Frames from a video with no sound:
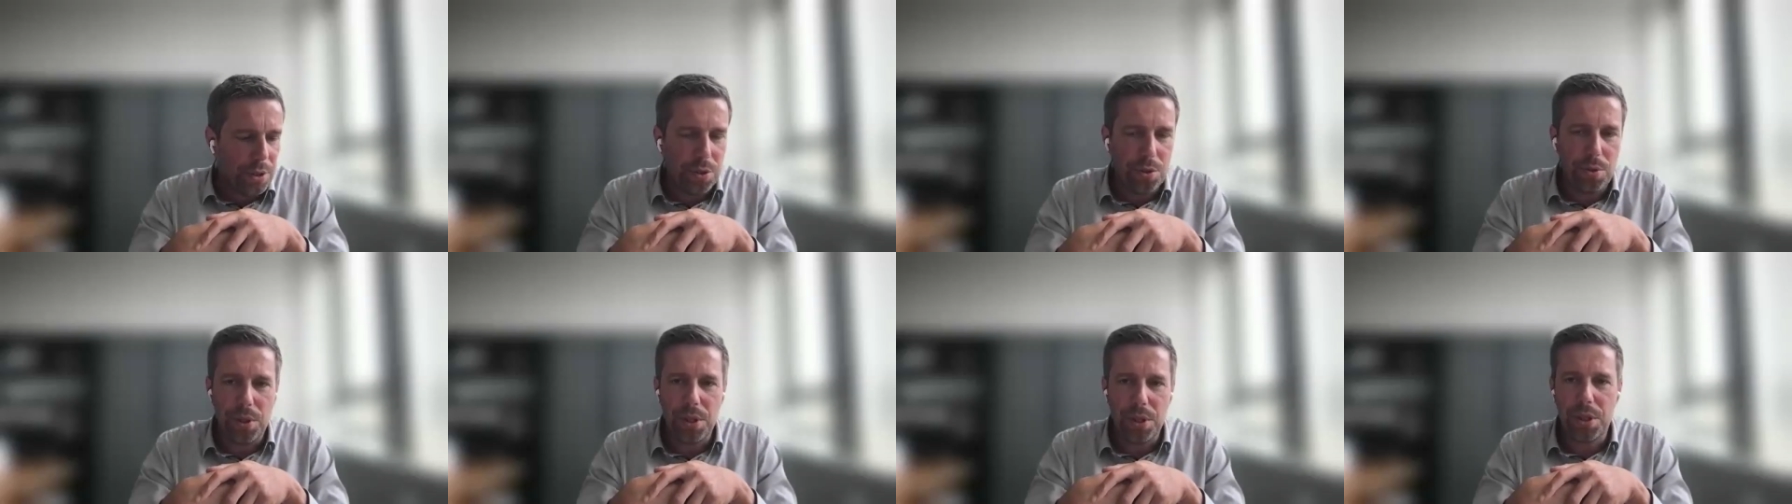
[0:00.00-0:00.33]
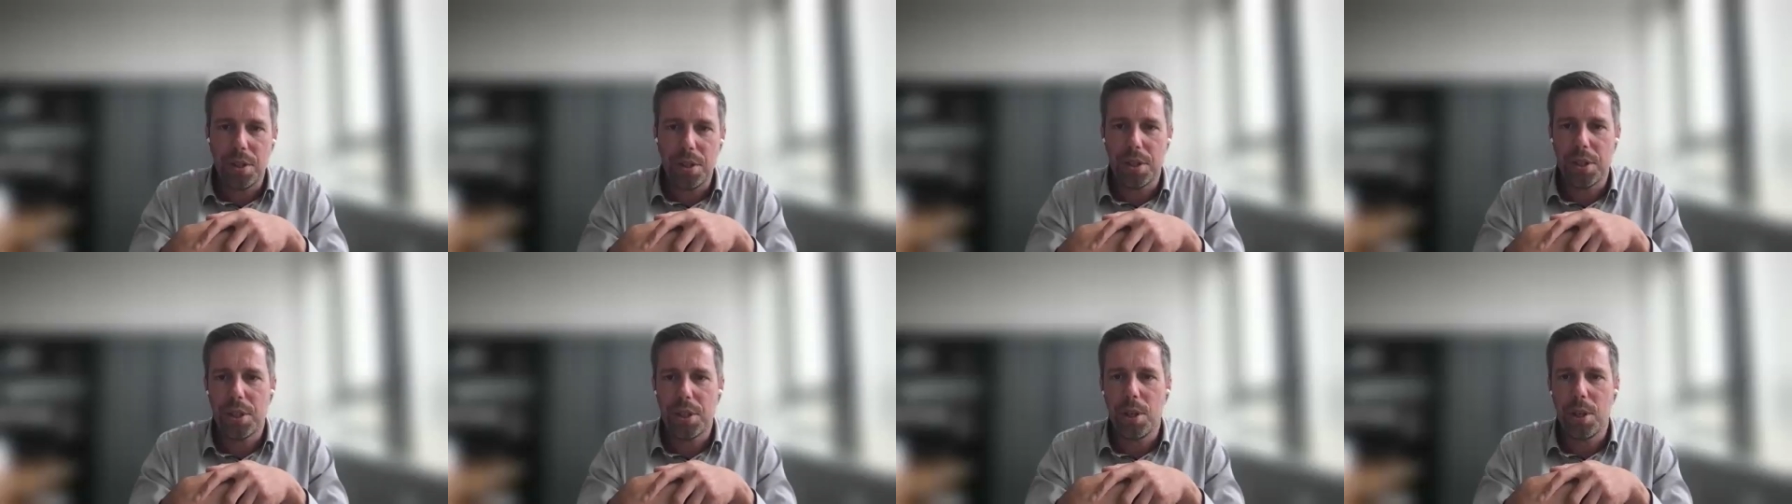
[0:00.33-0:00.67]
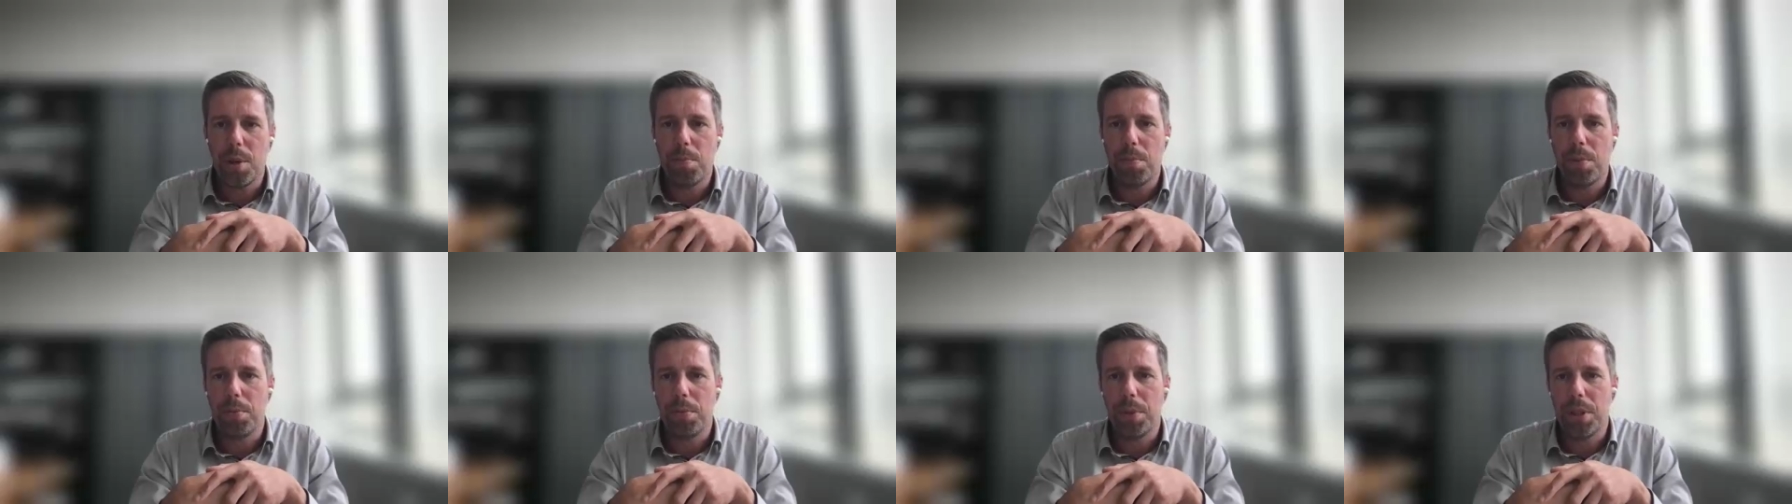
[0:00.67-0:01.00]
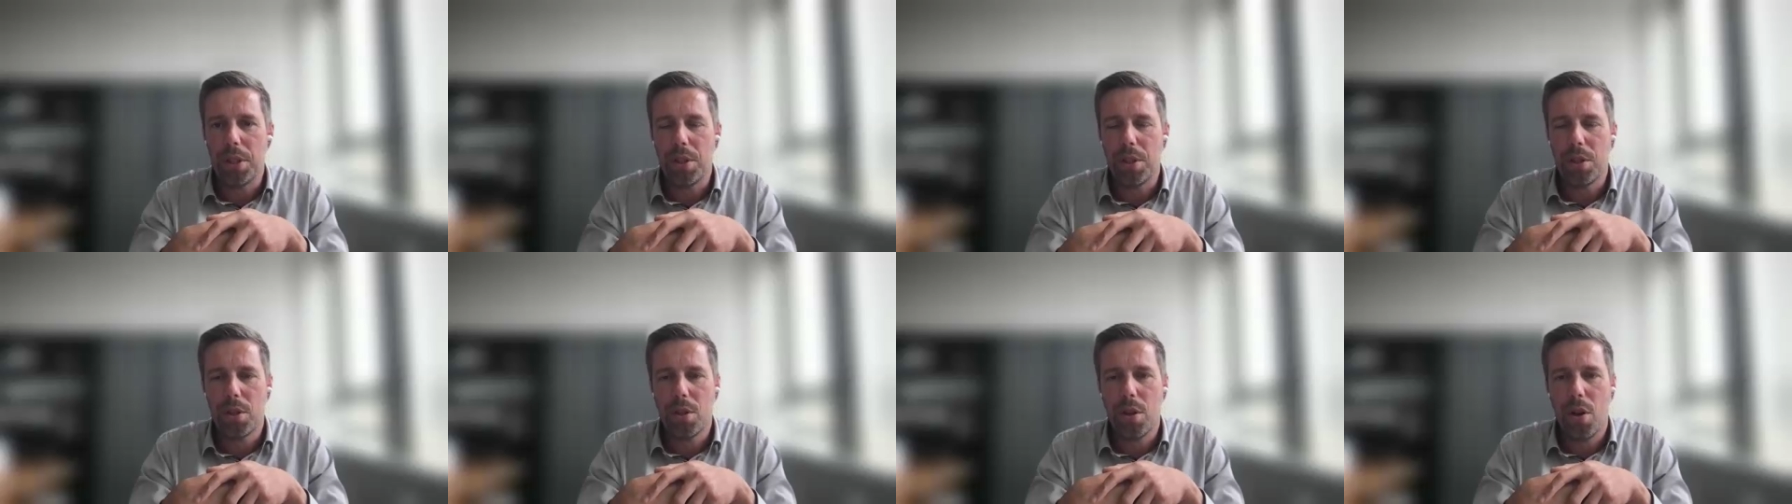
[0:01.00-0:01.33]
nutritional
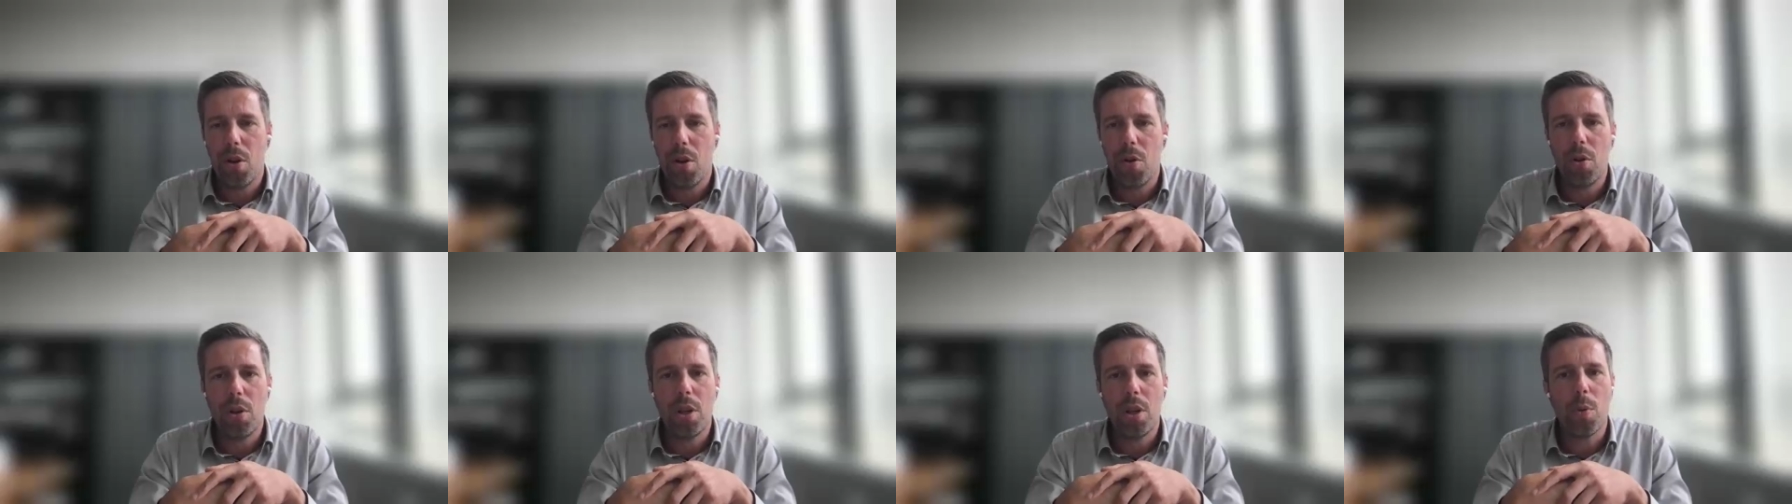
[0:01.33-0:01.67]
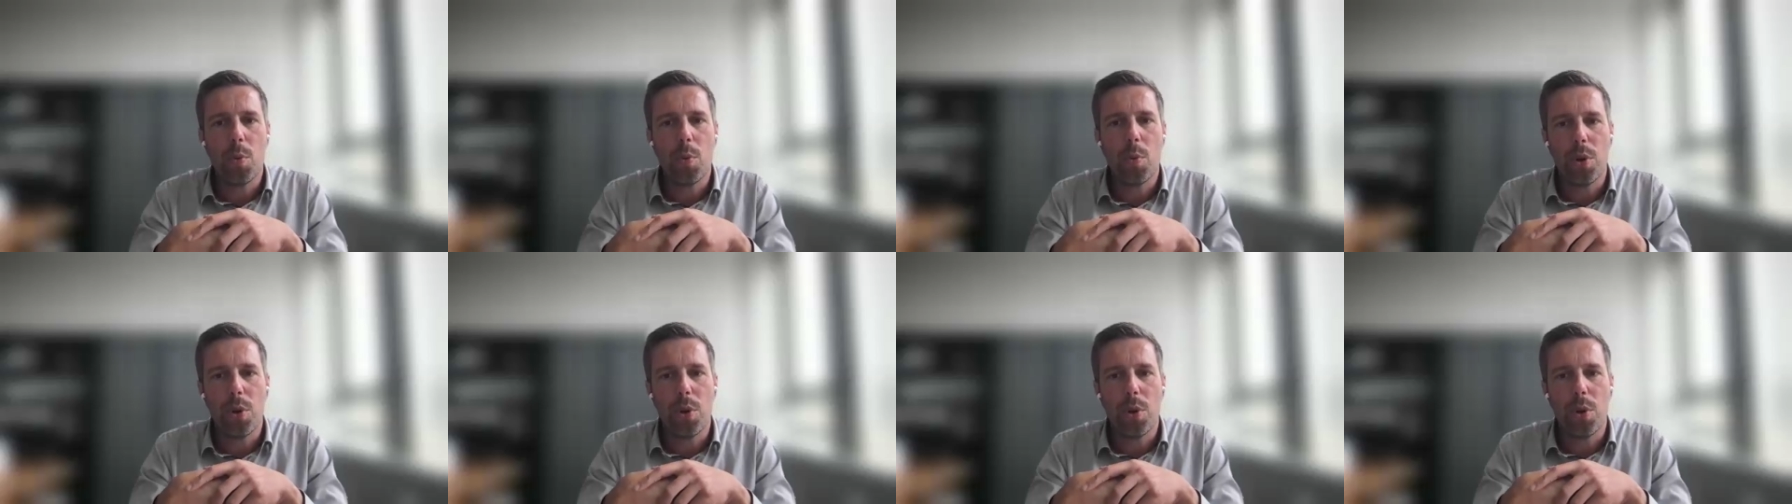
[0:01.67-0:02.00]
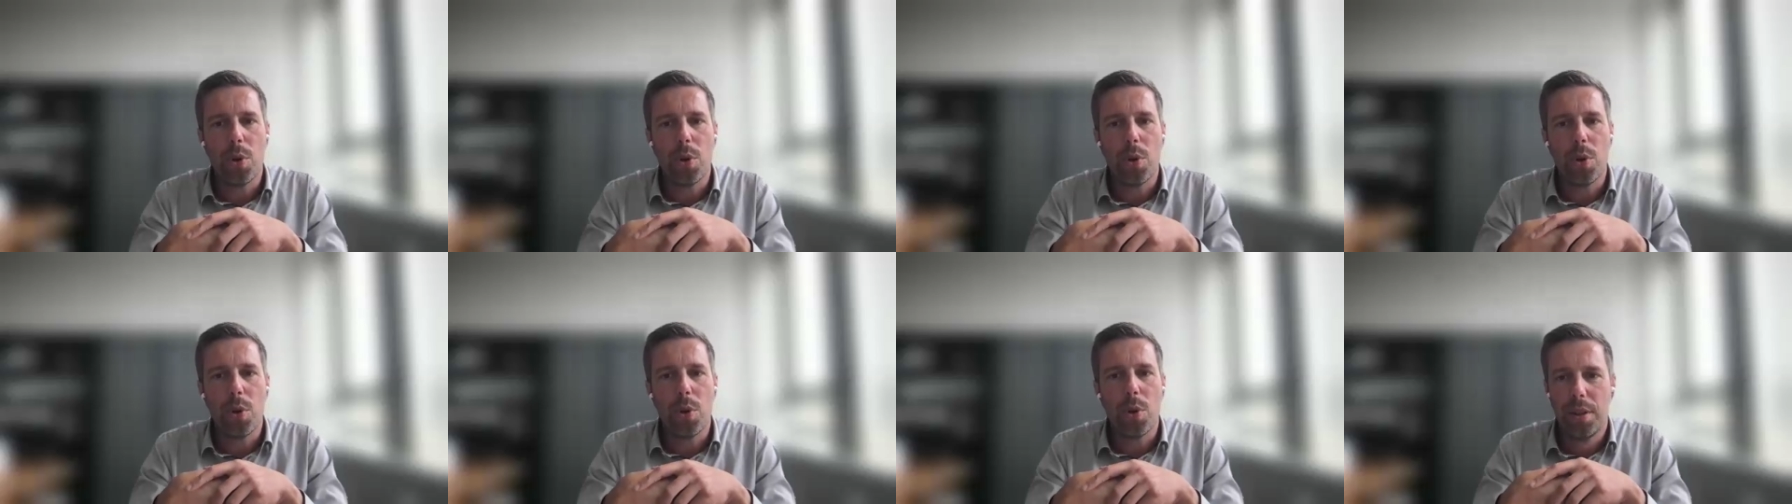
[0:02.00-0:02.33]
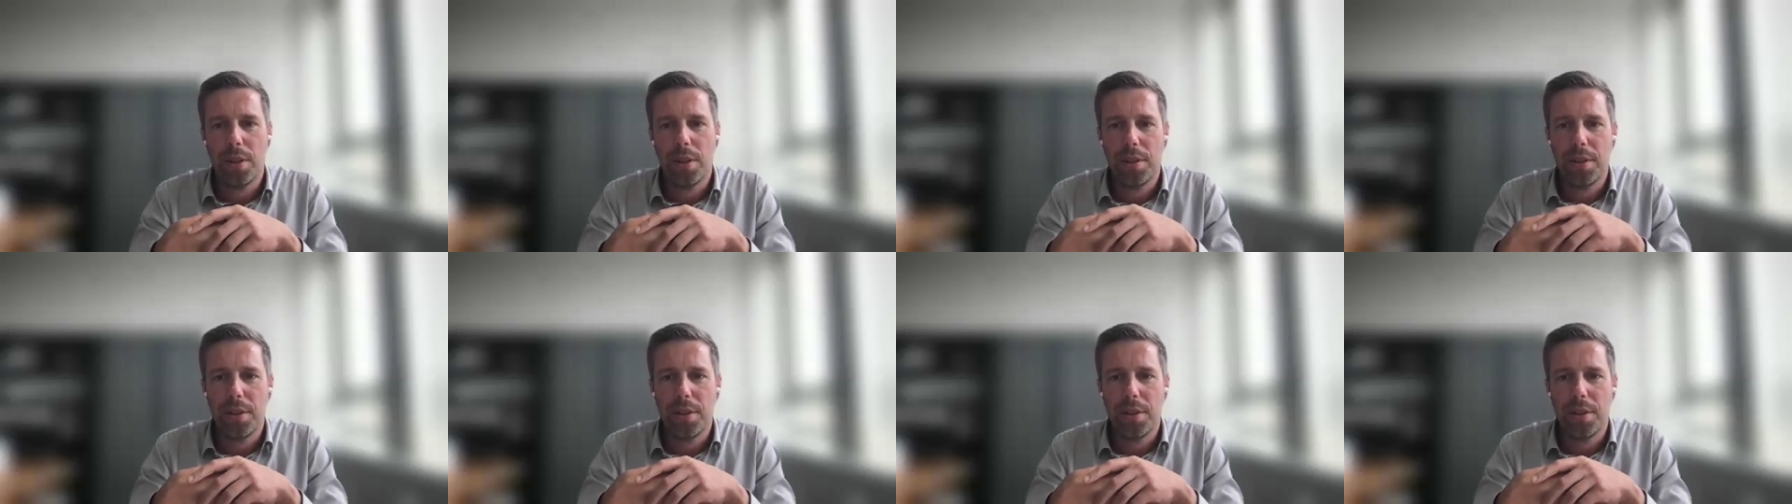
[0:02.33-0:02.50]
supplements only work